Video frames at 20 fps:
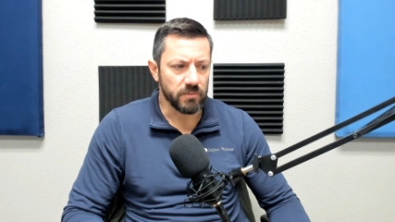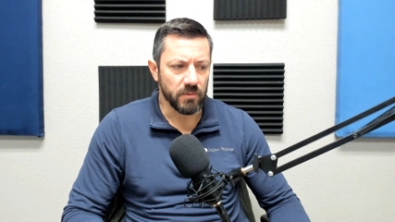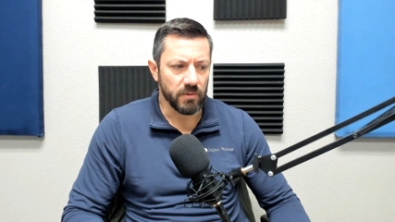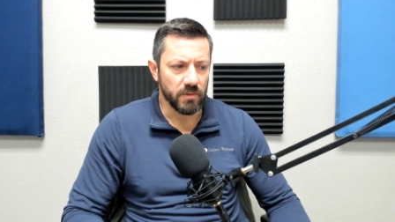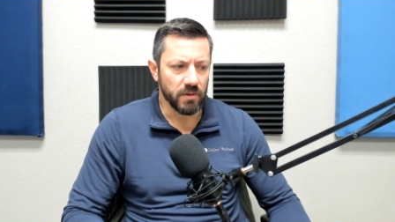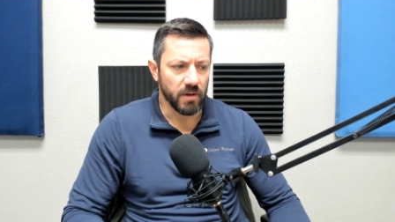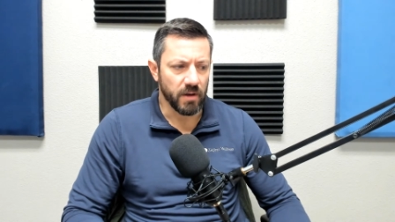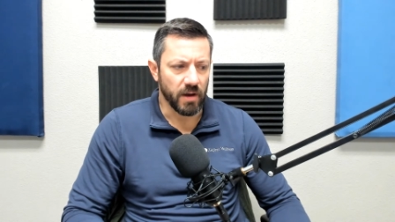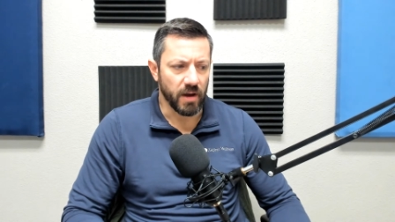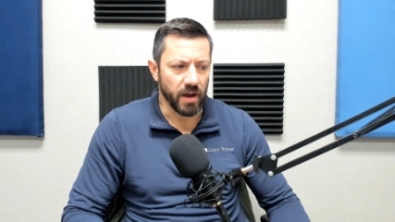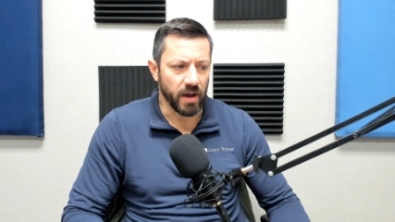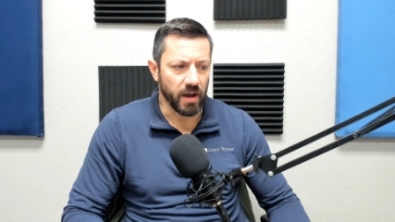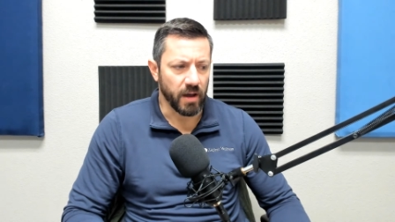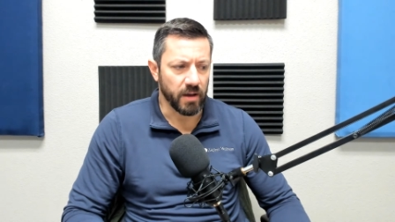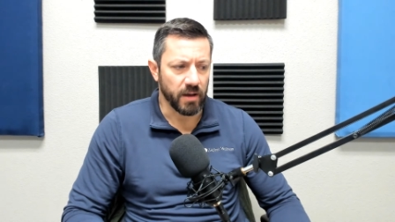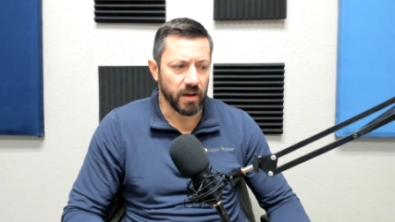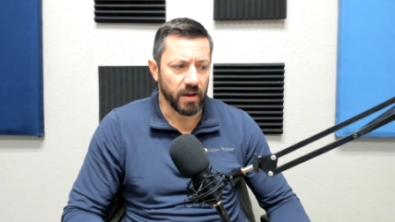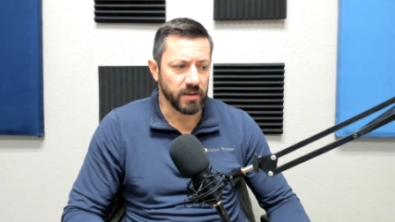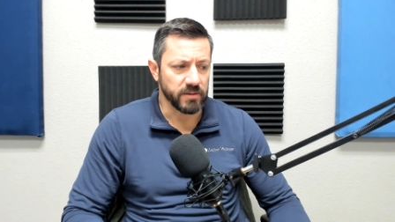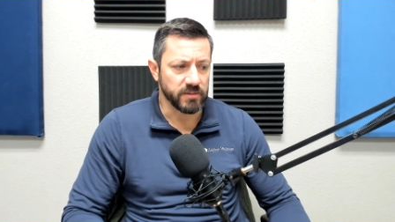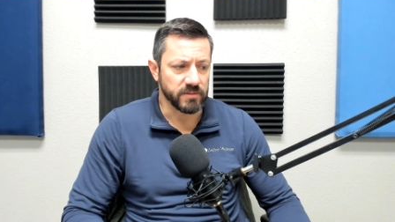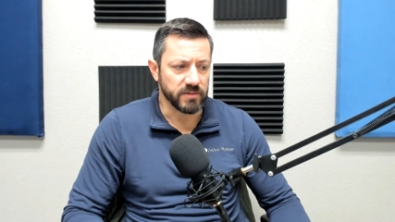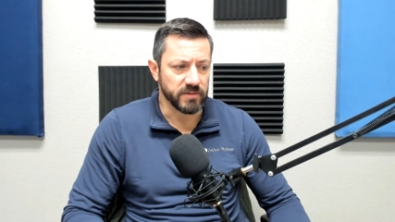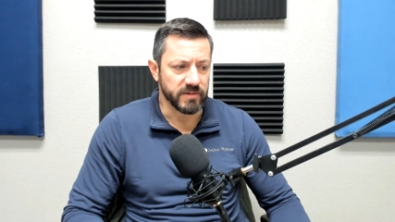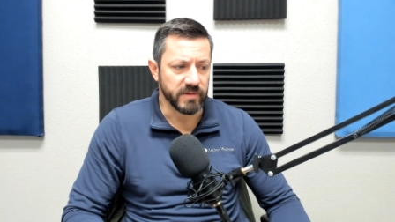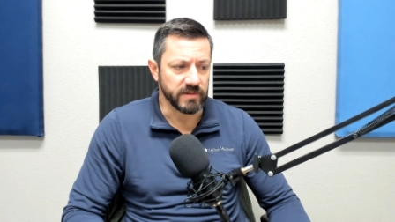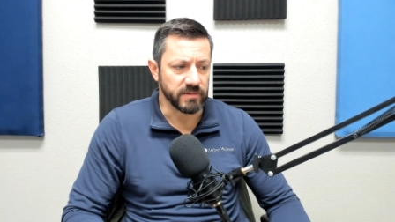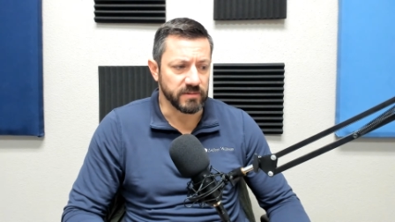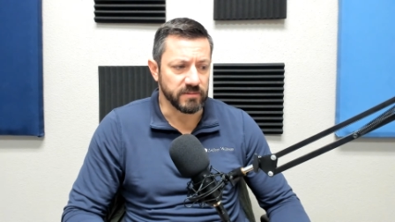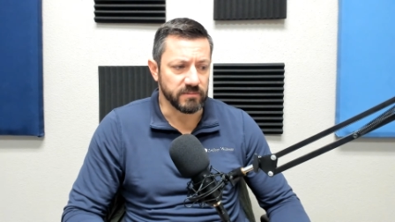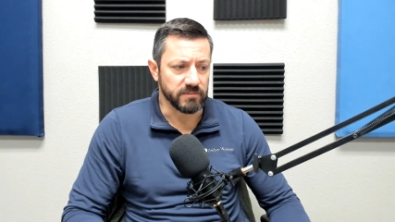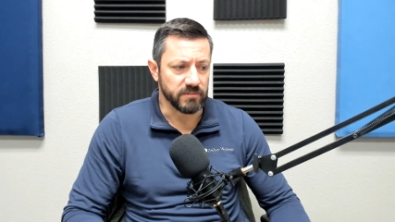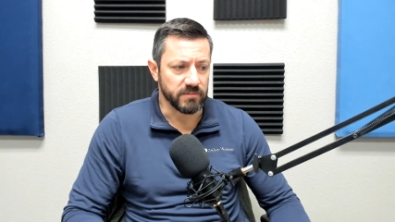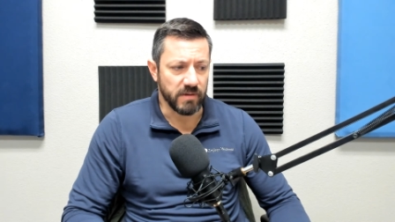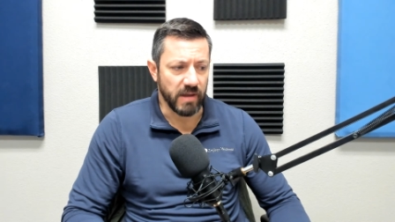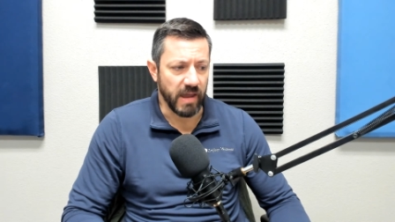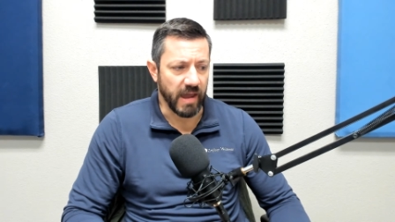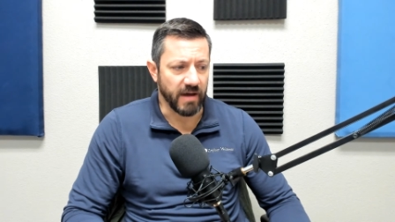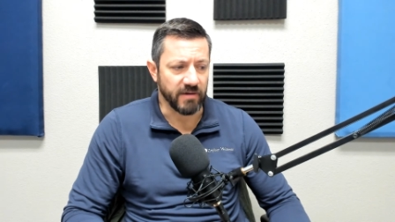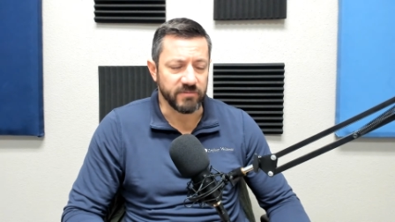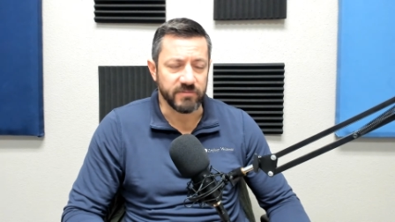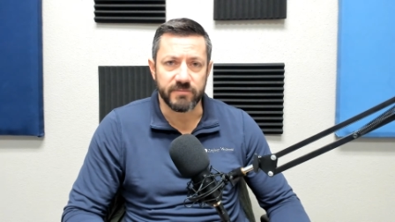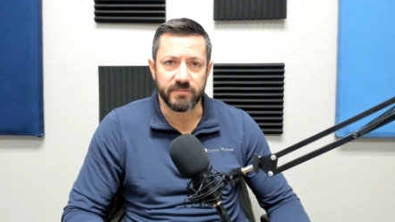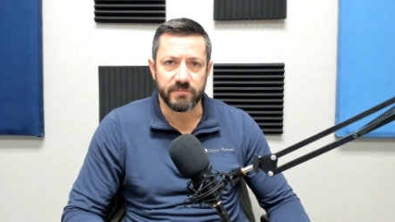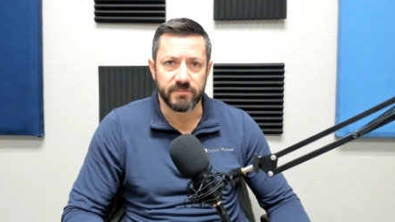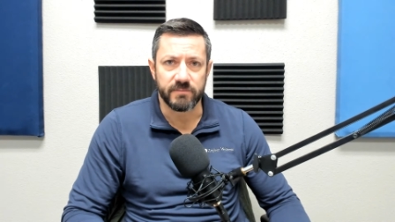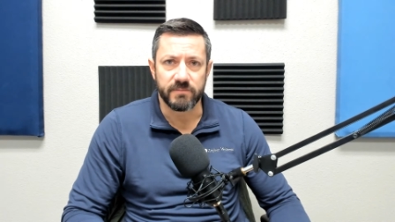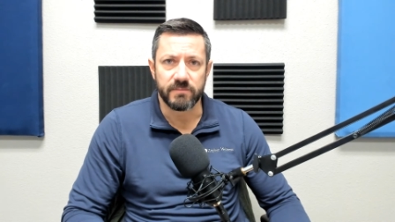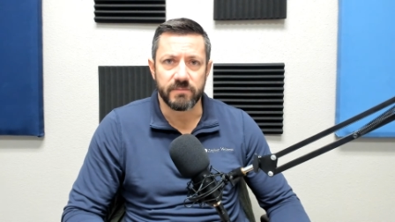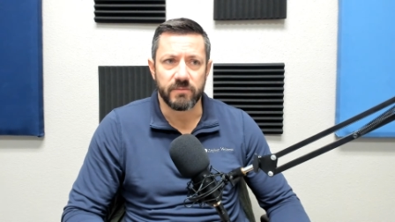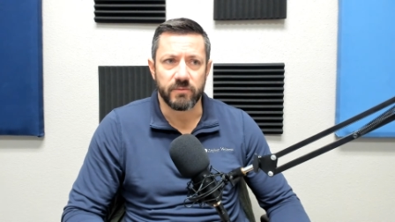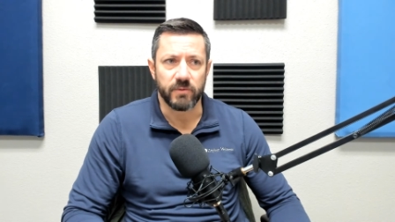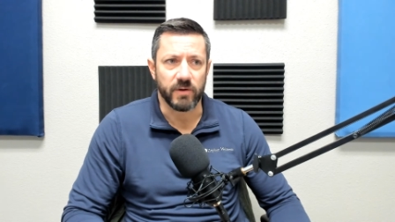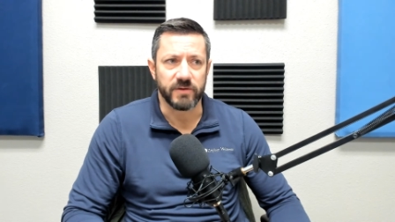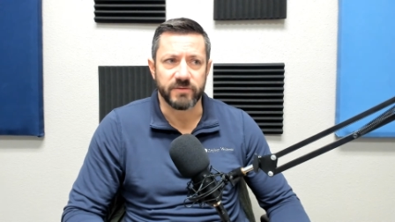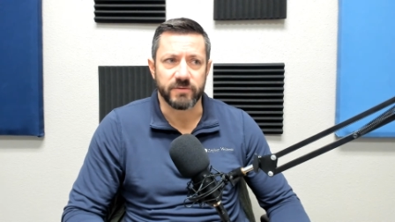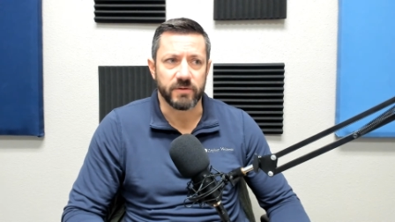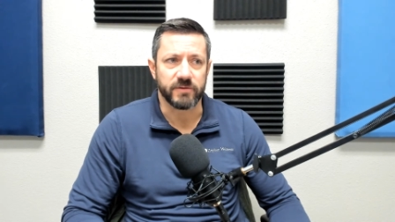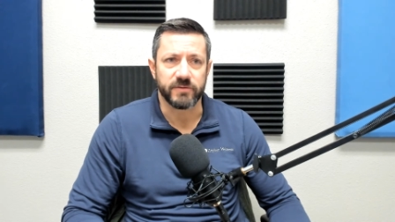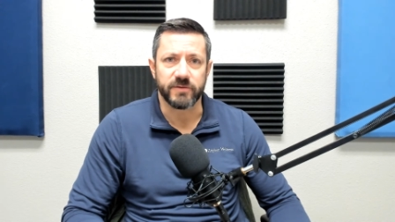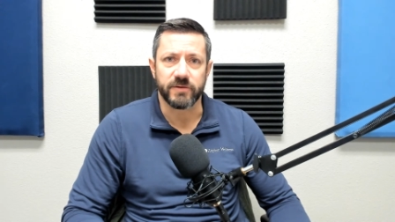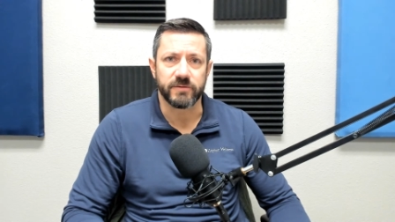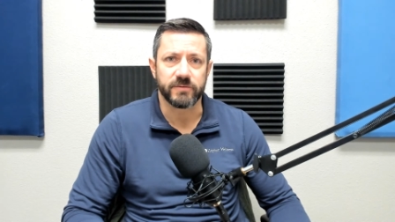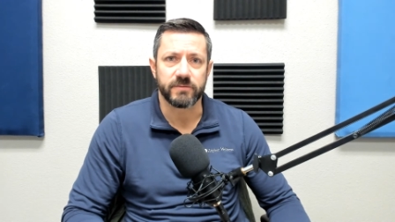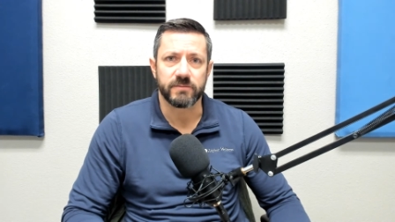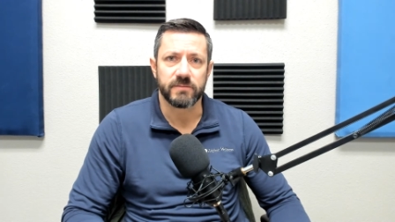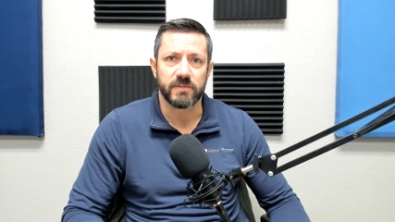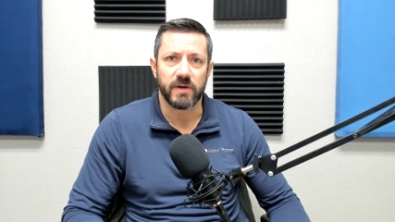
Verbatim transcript: uh, I didn't have resources.